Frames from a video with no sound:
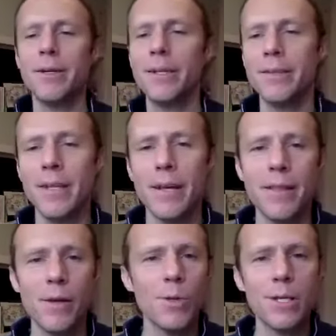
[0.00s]
And I
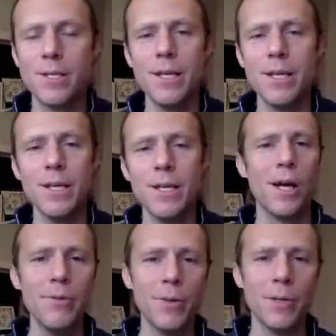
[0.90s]
think we just need to align
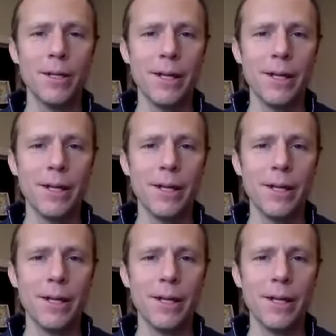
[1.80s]
with it.